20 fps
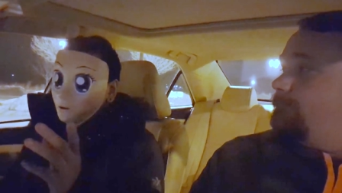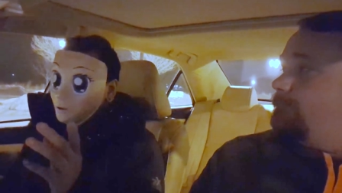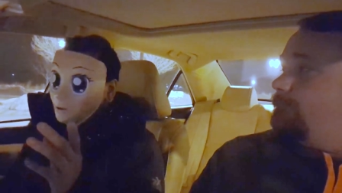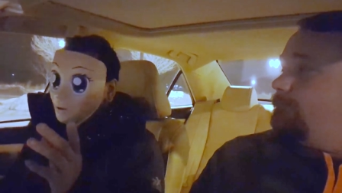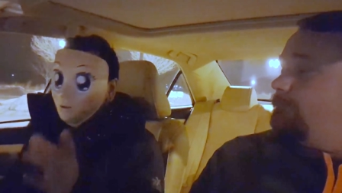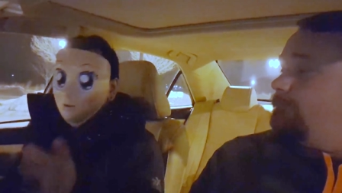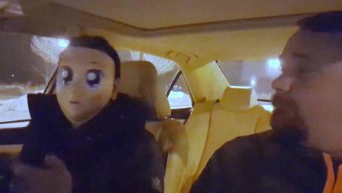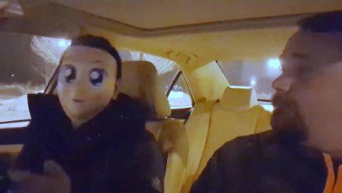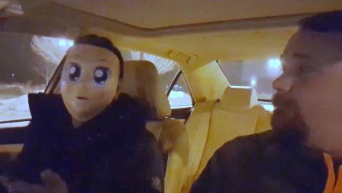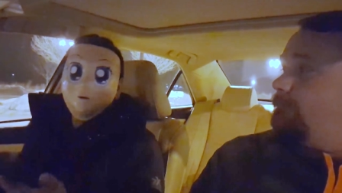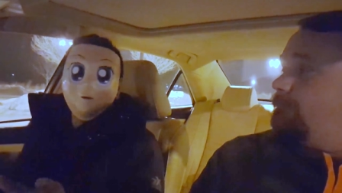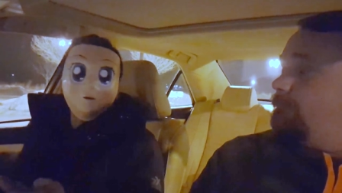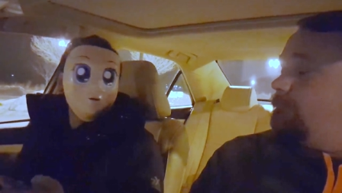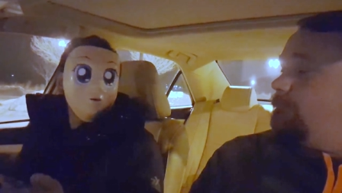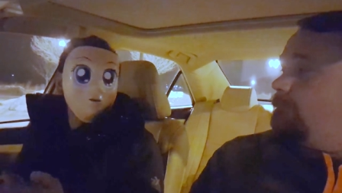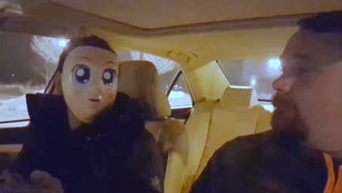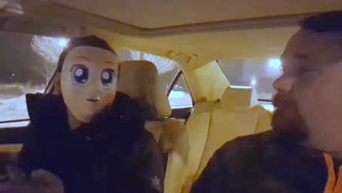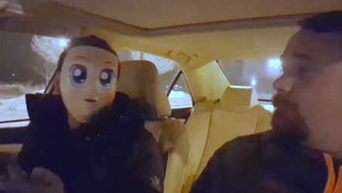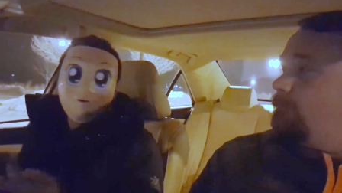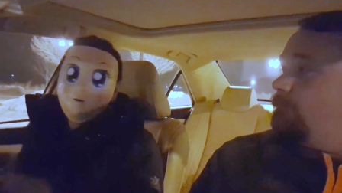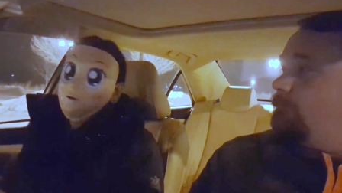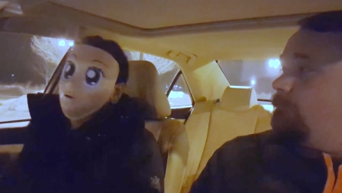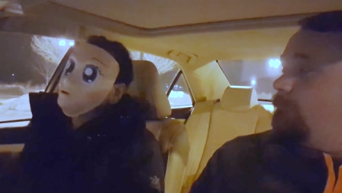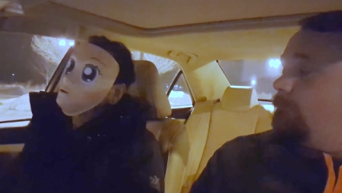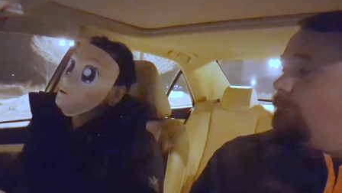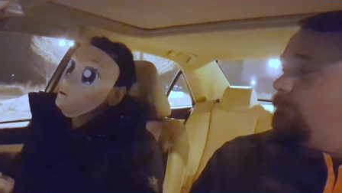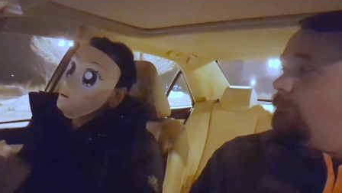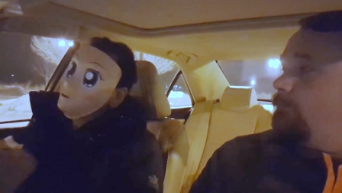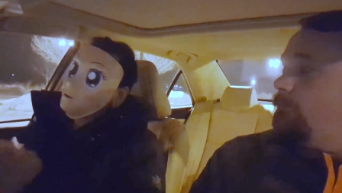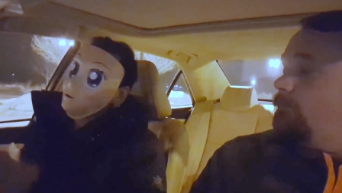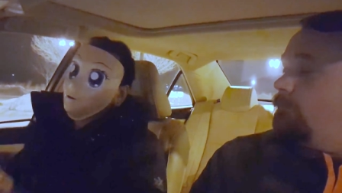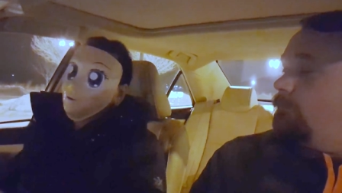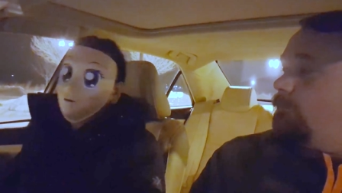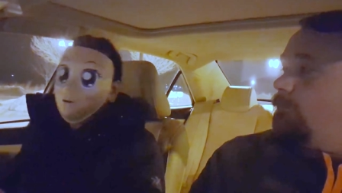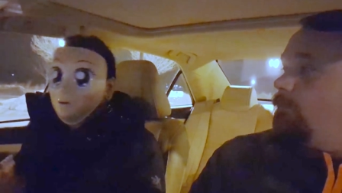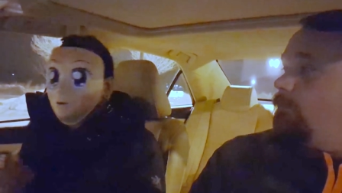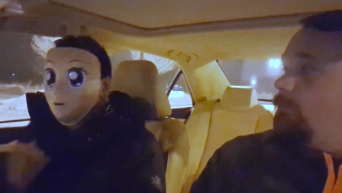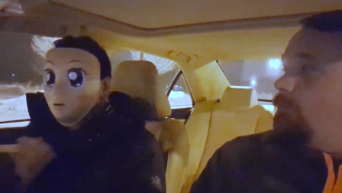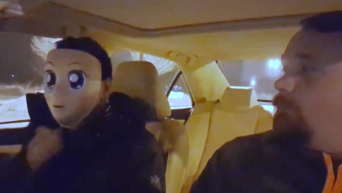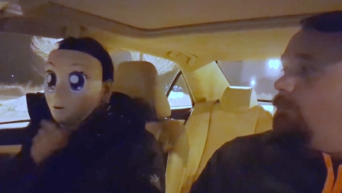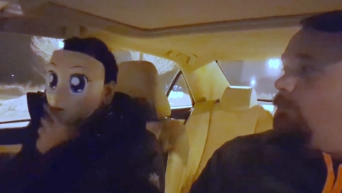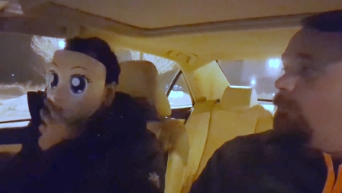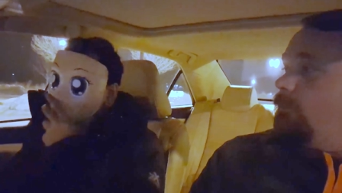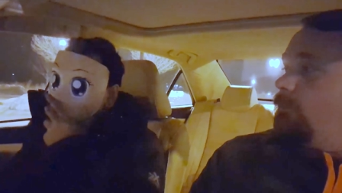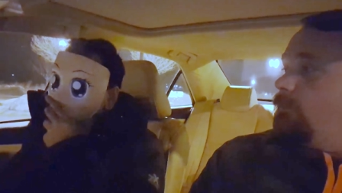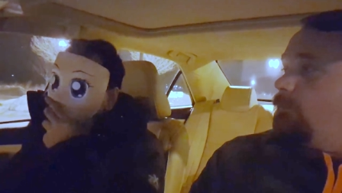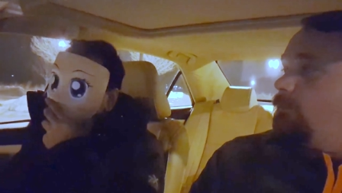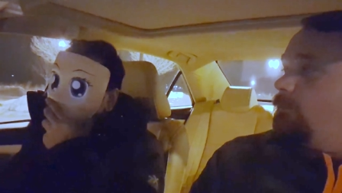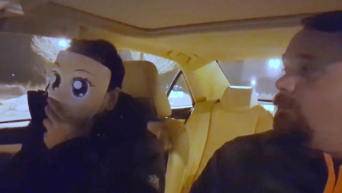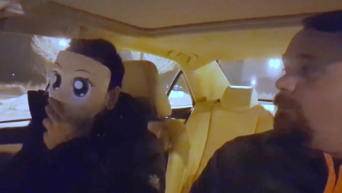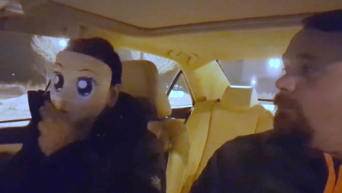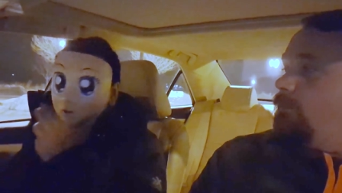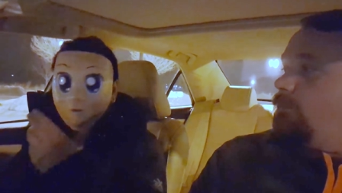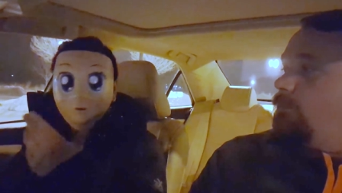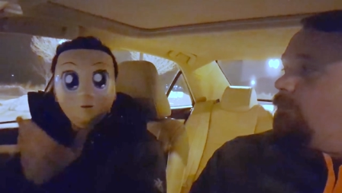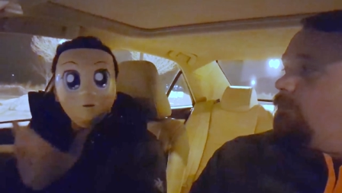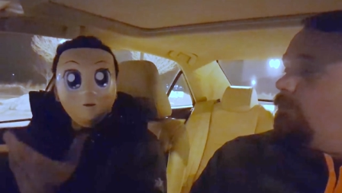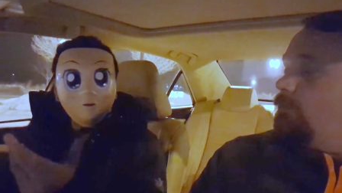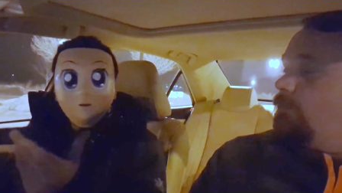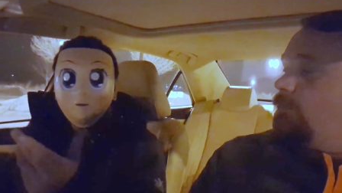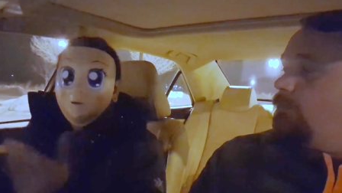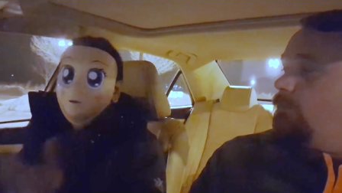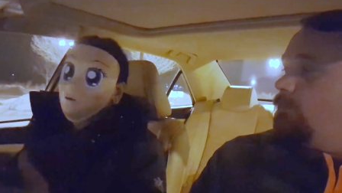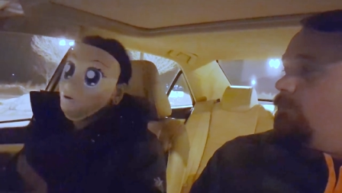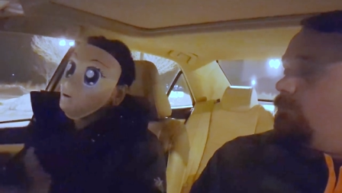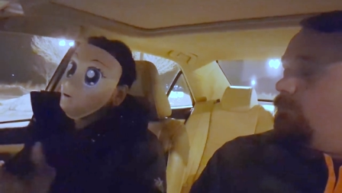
due to circumstance, I saw other podcasts not be successful.